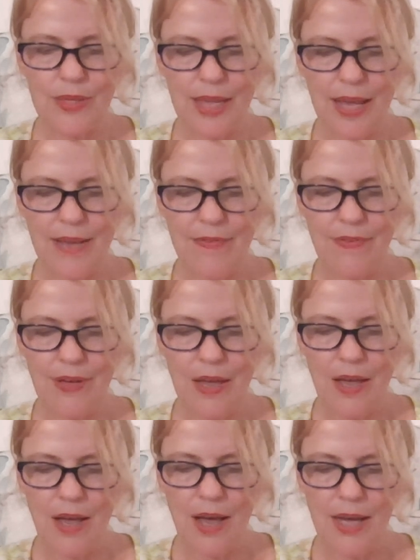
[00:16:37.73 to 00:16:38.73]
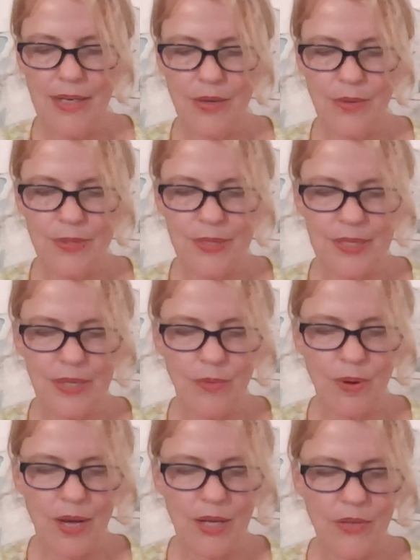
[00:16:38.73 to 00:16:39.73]
life, I don't see
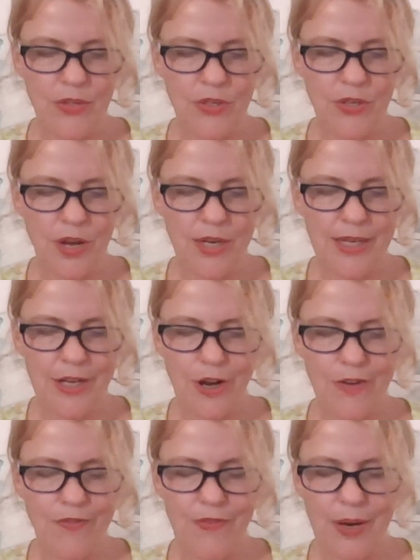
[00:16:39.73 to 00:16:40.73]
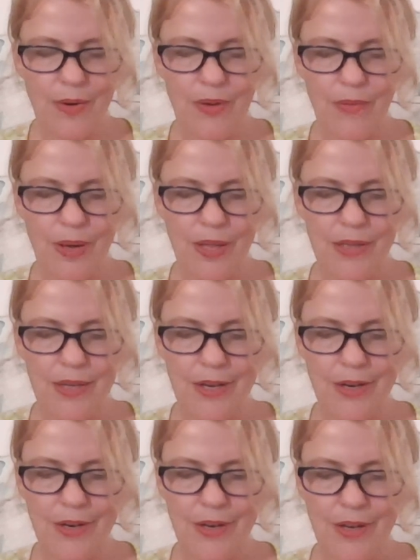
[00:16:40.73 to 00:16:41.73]
why you should not get on very well
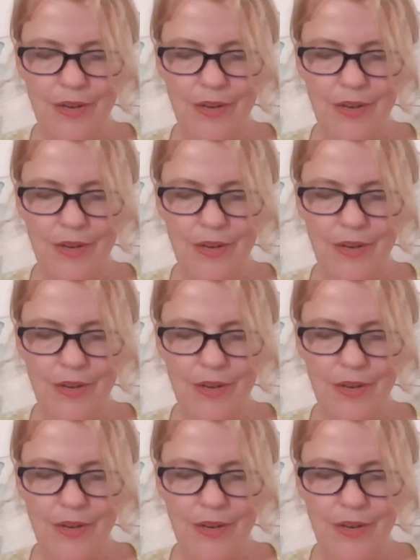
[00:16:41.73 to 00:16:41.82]
here.